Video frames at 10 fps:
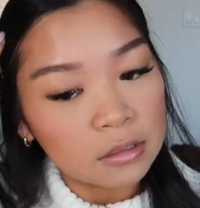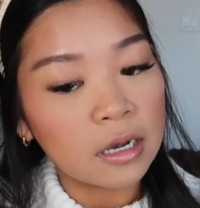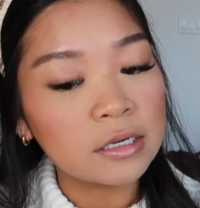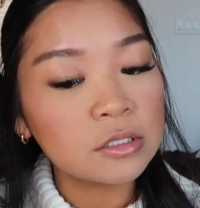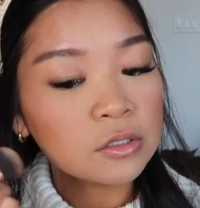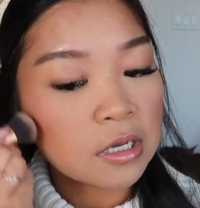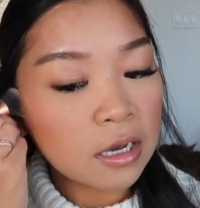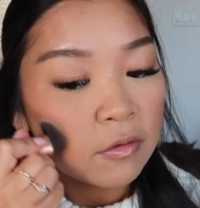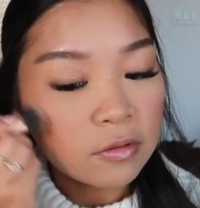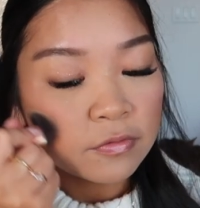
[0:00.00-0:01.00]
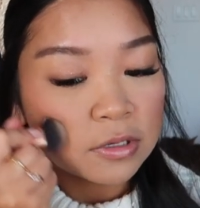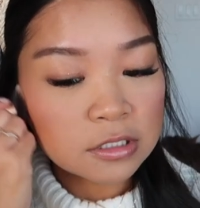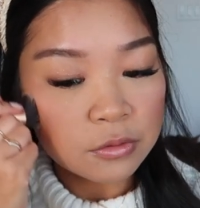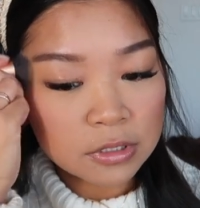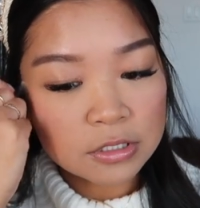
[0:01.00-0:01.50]
I just use it. I have a
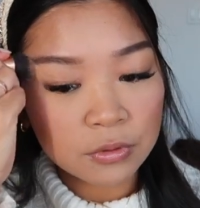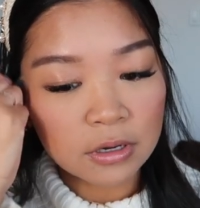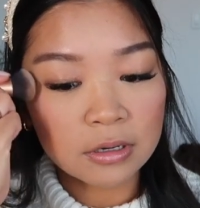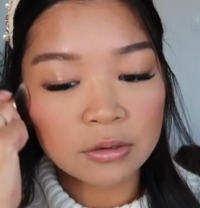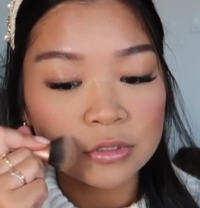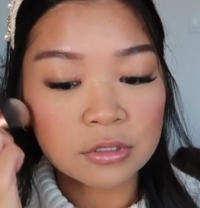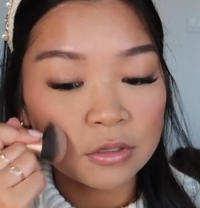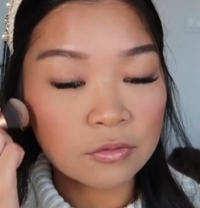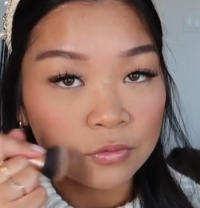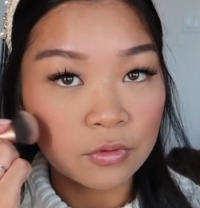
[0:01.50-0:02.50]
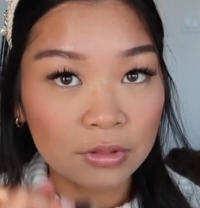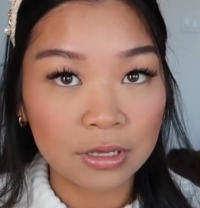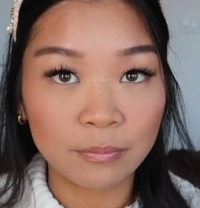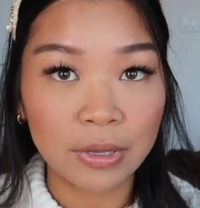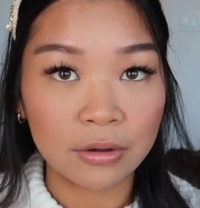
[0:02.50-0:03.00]
Fenty one as well, and I was looking for
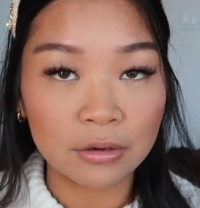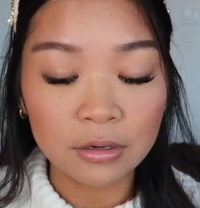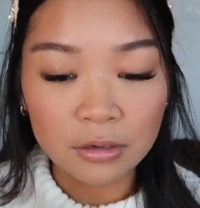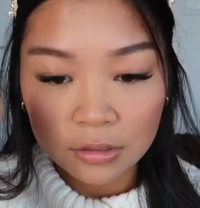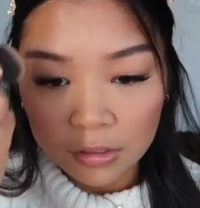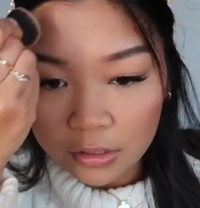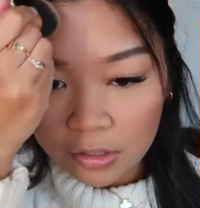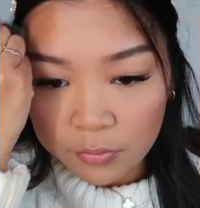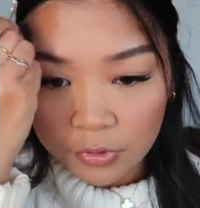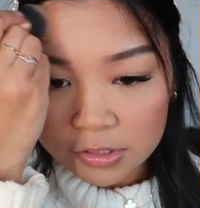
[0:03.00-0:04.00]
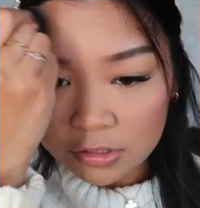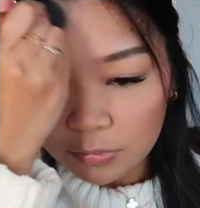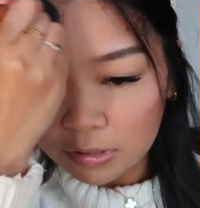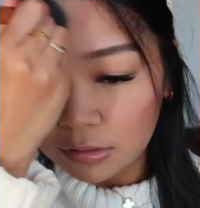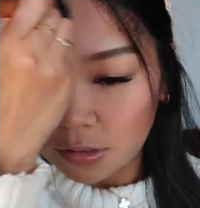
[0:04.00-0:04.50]
like a powder bronzer,
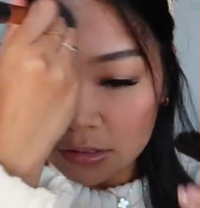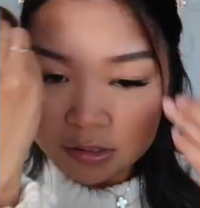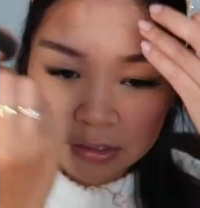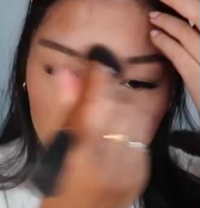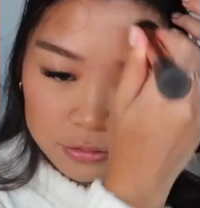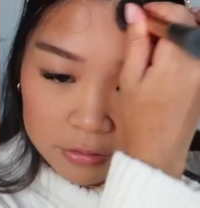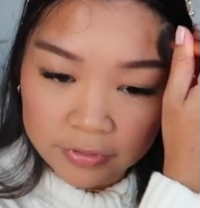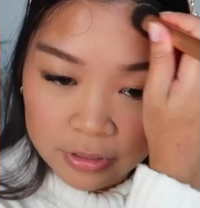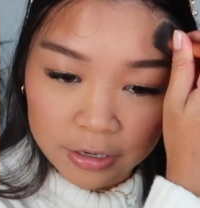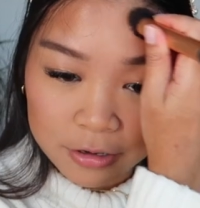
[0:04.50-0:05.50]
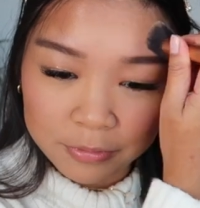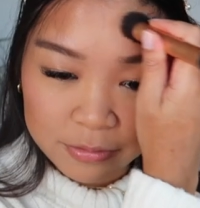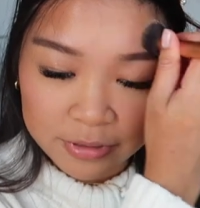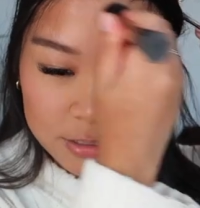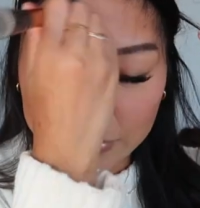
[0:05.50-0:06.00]
but honestly I don't even care
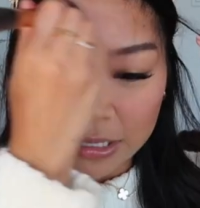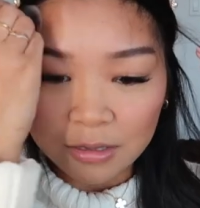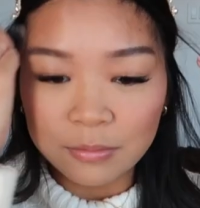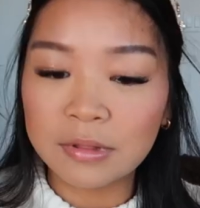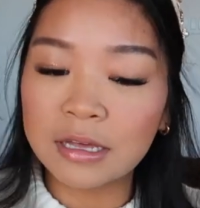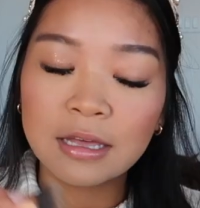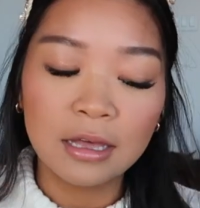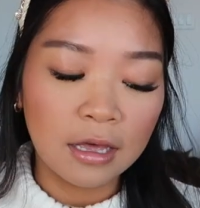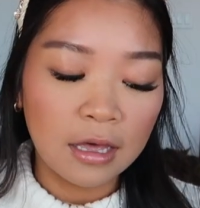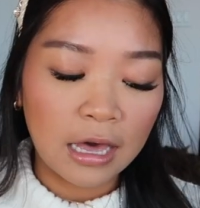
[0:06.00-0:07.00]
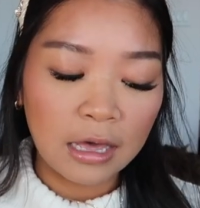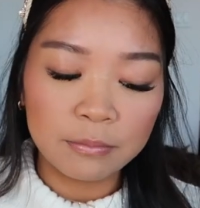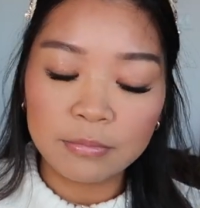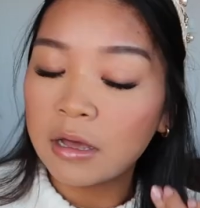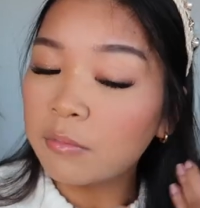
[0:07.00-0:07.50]
about buying makeup, but like
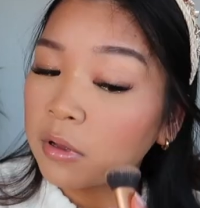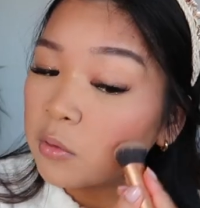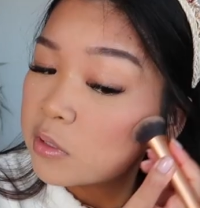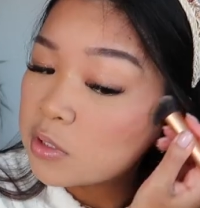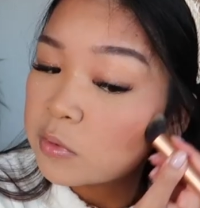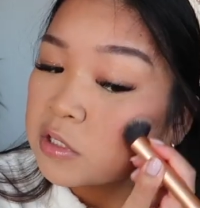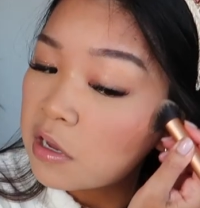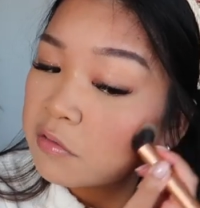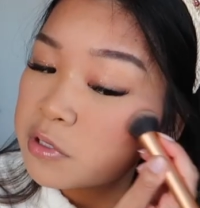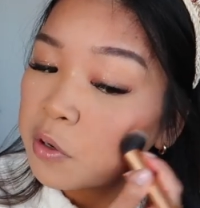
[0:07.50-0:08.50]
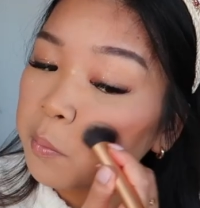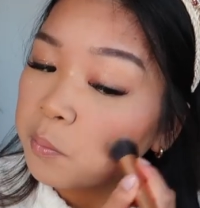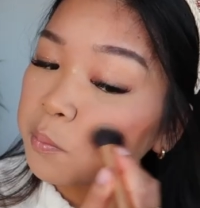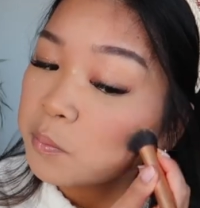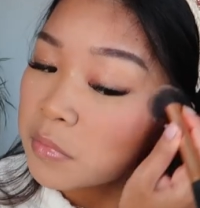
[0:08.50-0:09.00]
I bought way too much stuff, so
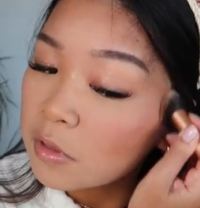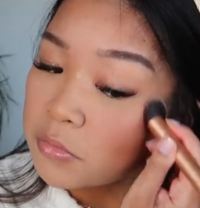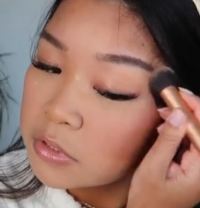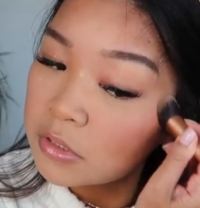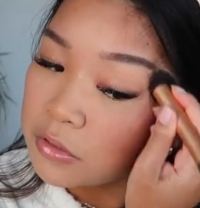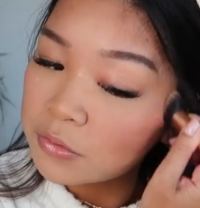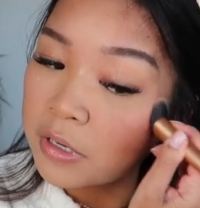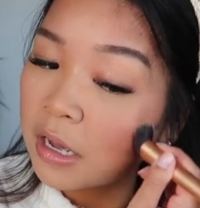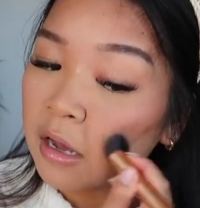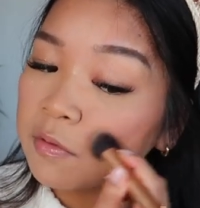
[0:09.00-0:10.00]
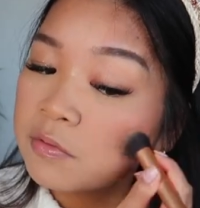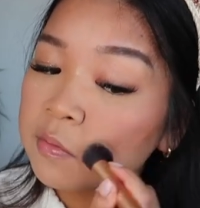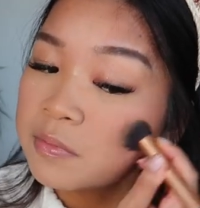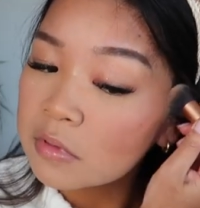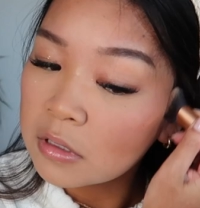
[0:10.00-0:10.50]
I'm just gonna use what I have.
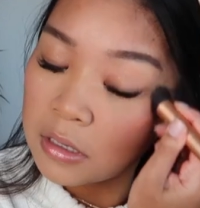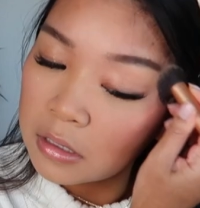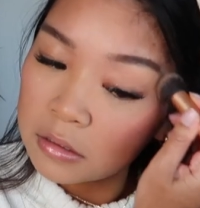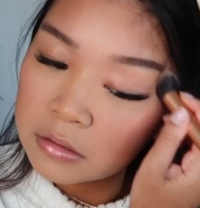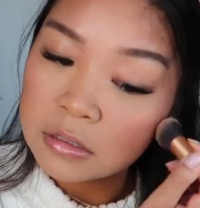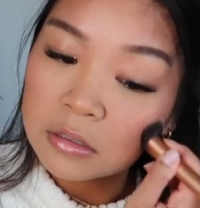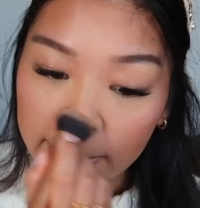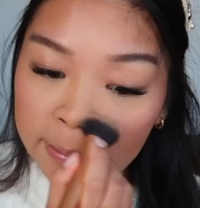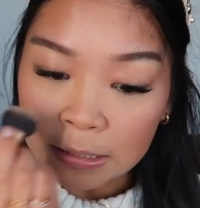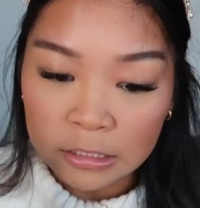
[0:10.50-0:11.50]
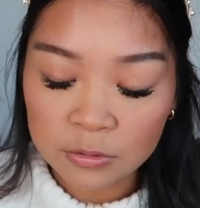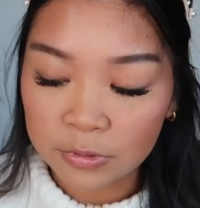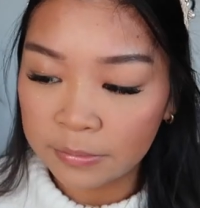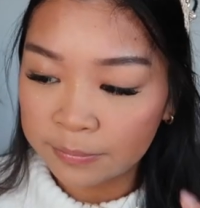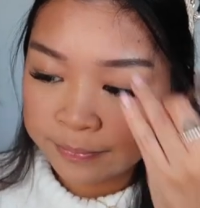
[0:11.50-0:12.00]
And I like this
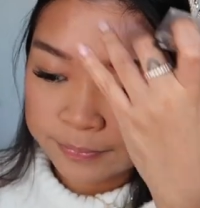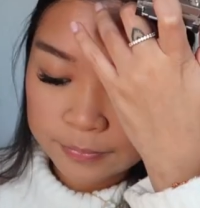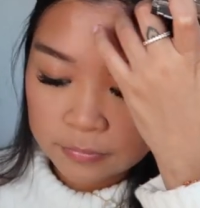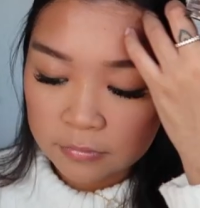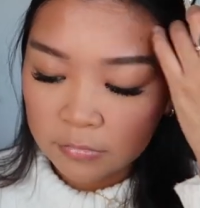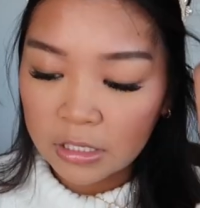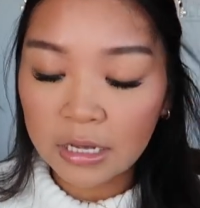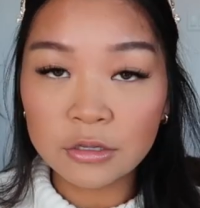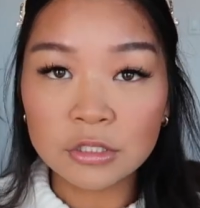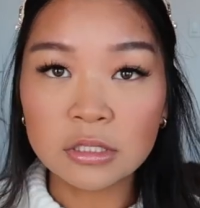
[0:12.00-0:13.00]
one. I